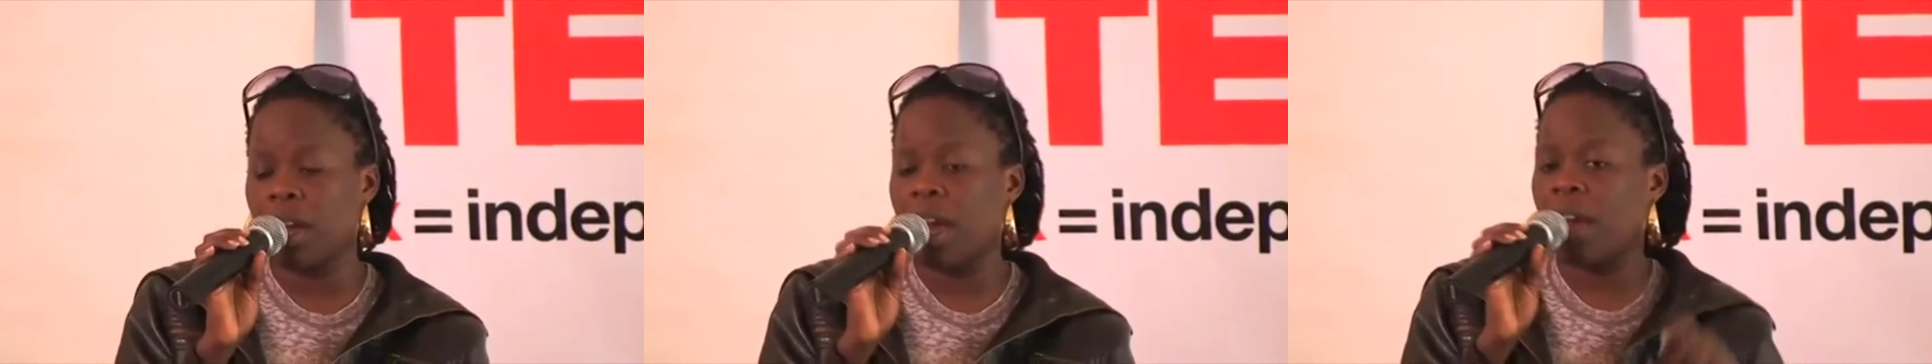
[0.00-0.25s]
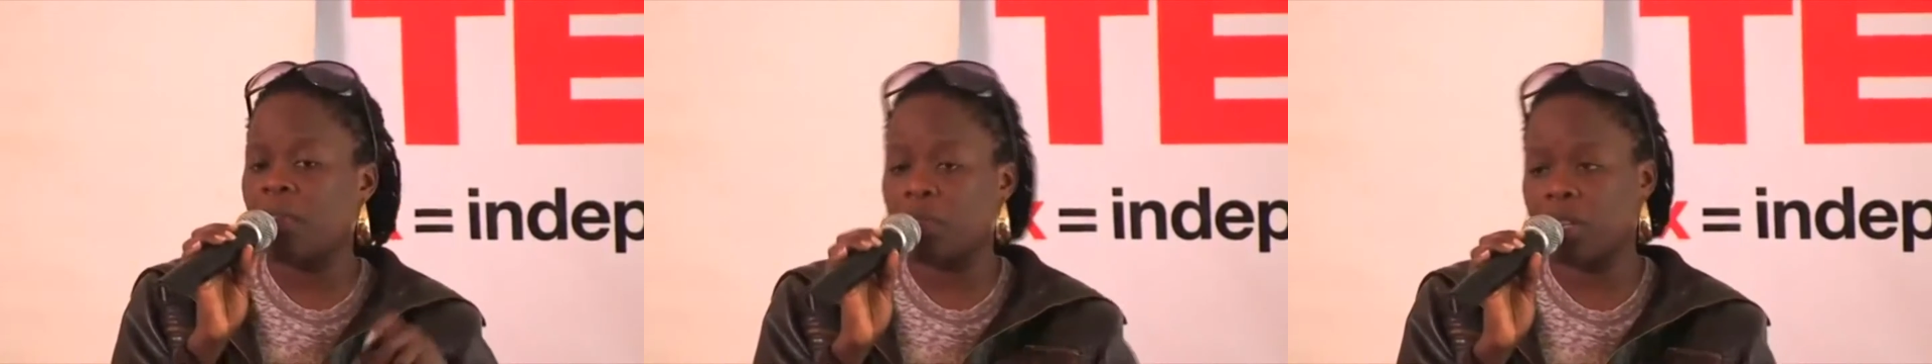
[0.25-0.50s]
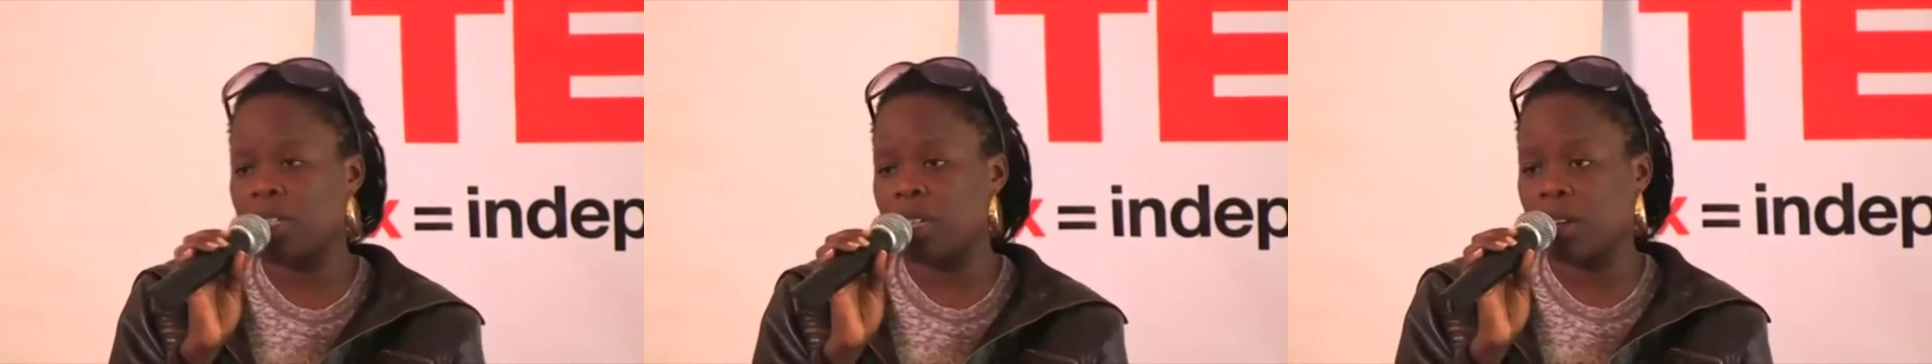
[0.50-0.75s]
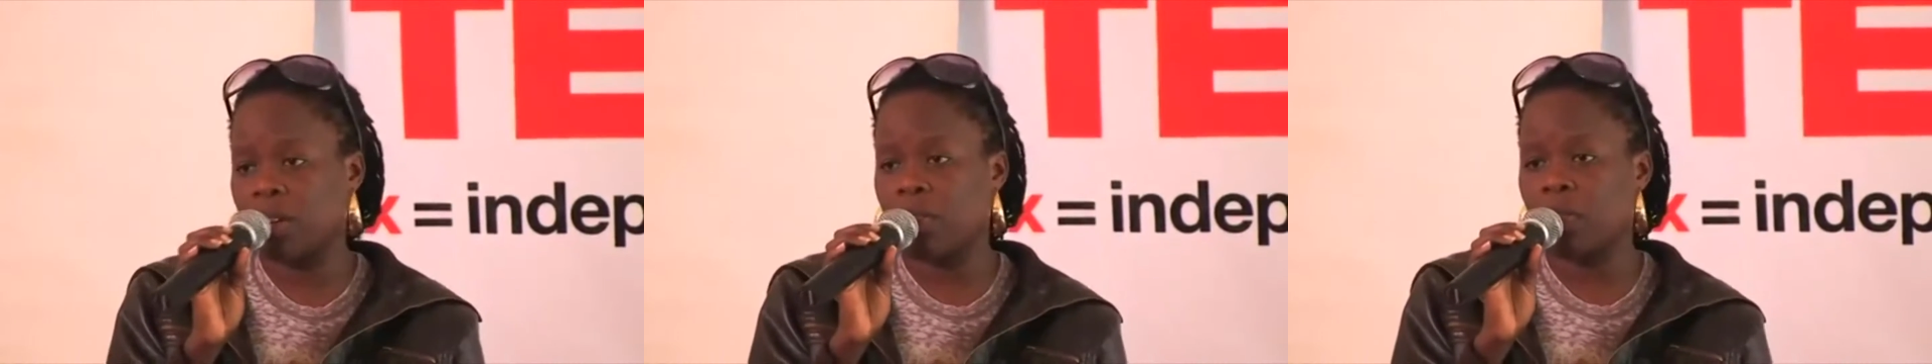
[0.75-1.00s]
every
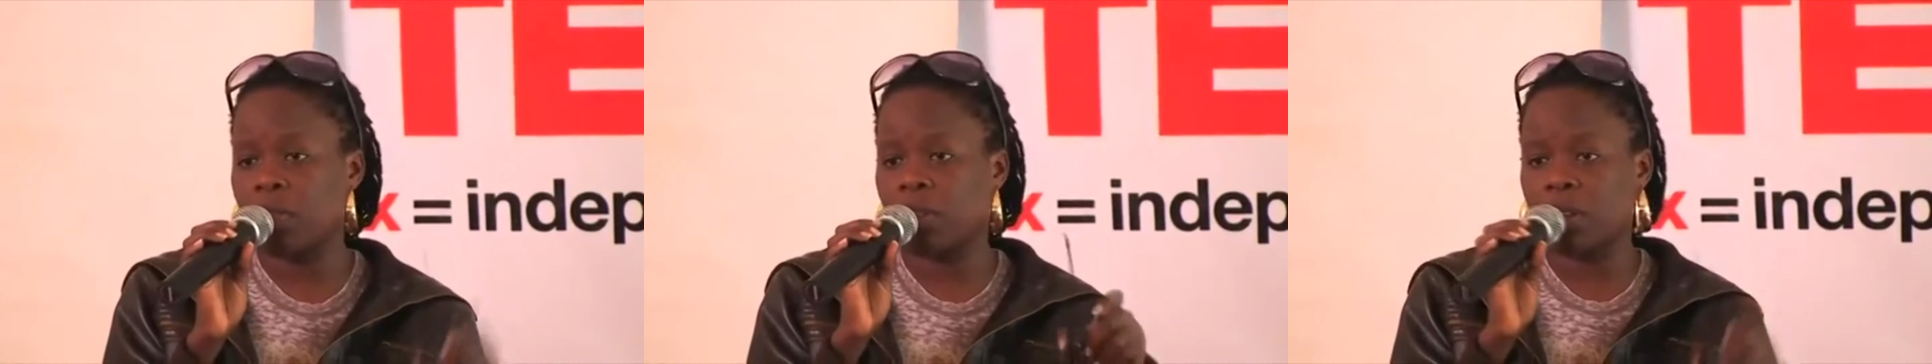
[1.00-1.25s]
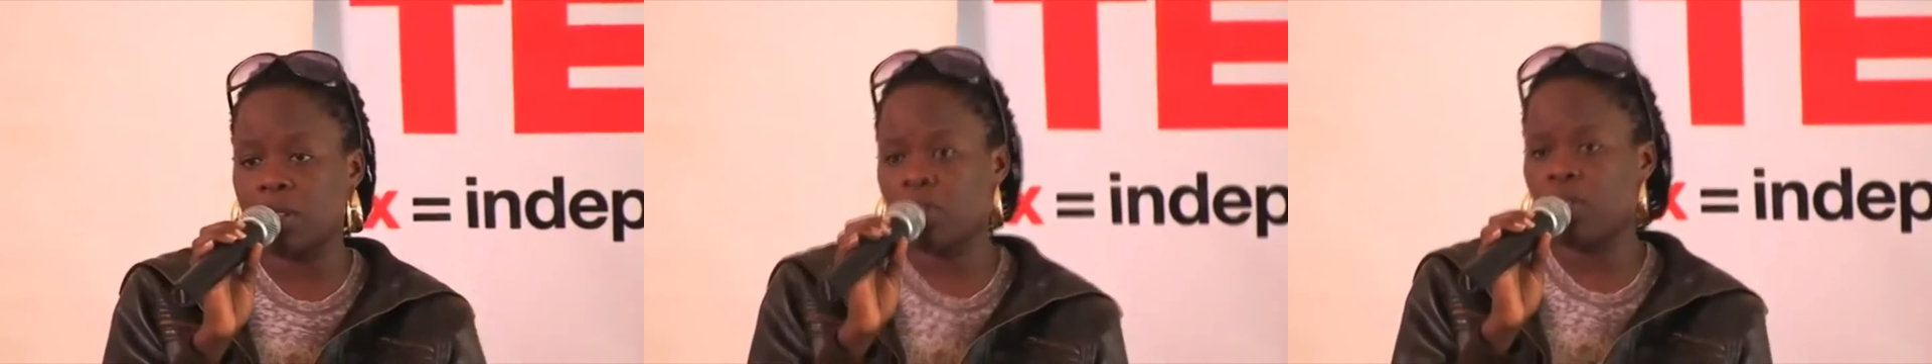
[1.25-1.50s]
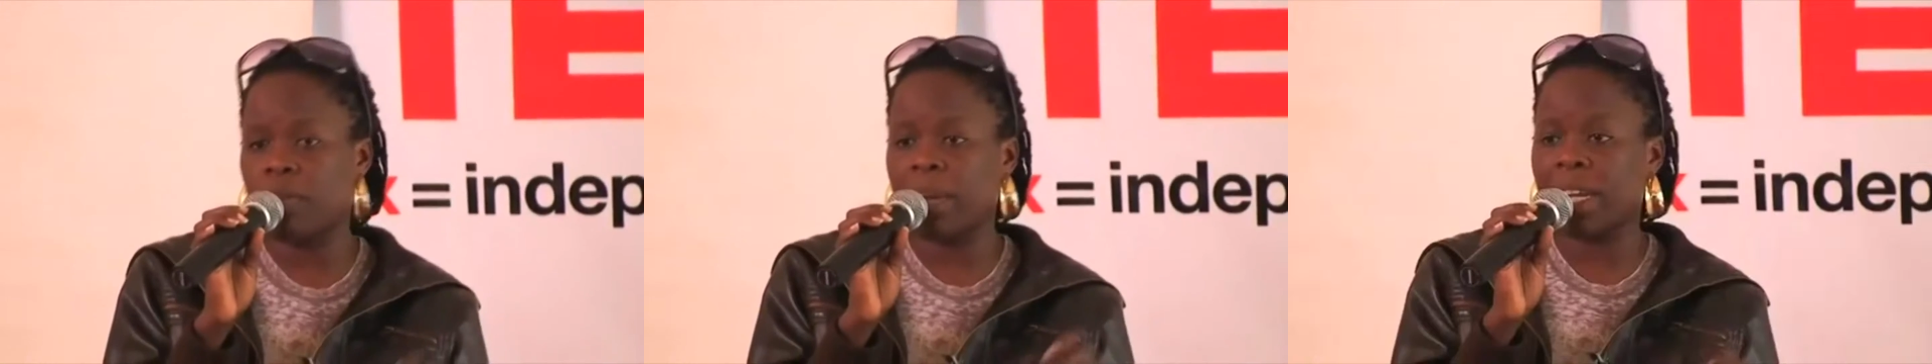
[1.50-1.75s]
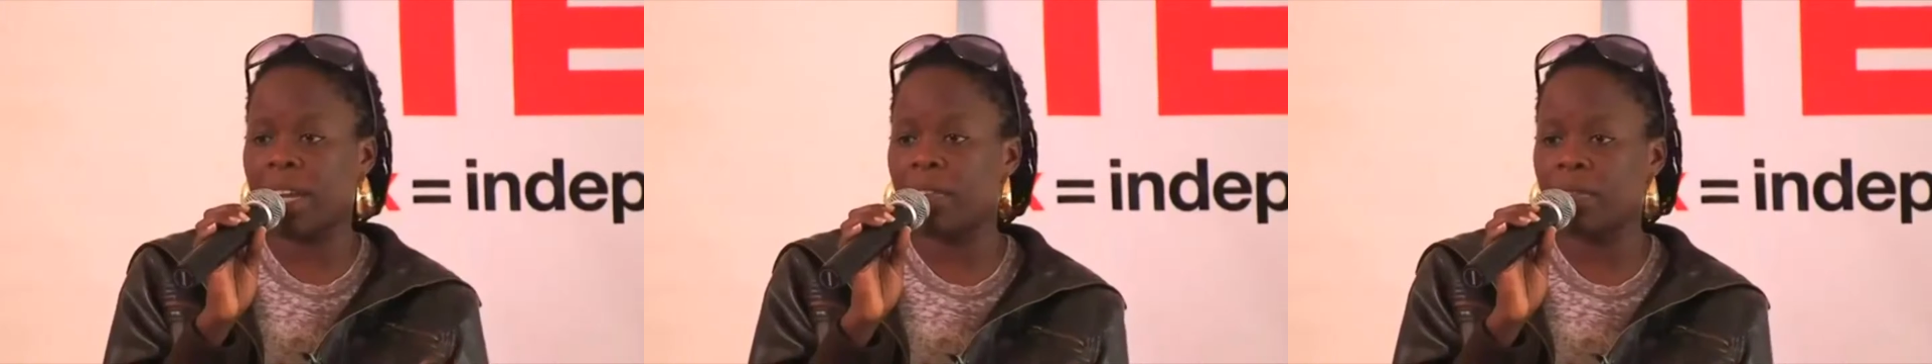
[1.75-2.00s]
day for the rest of my
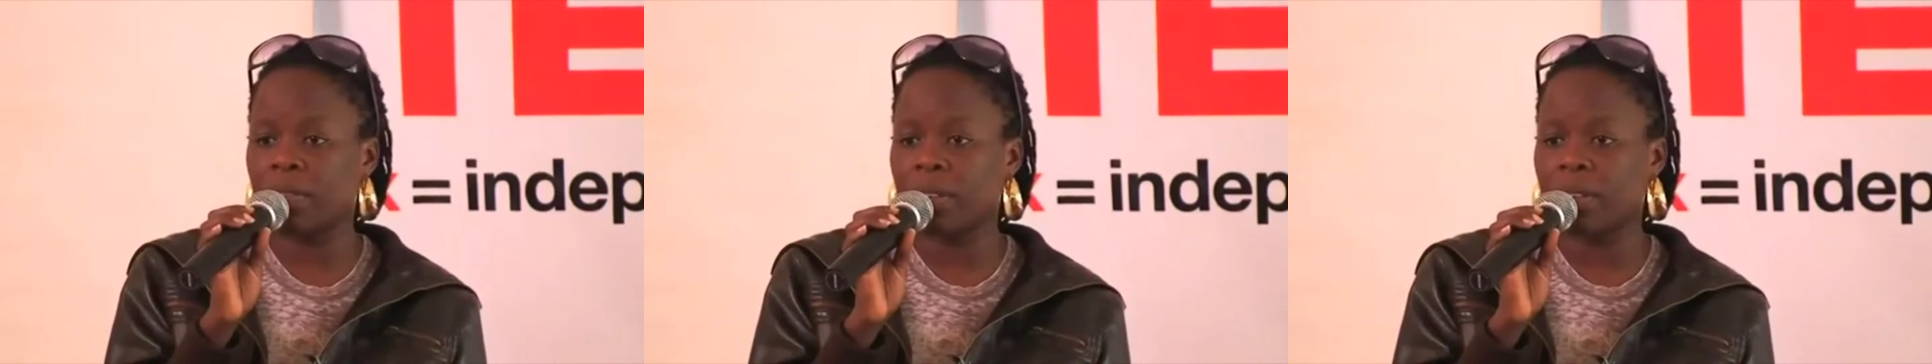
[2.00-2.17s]
life.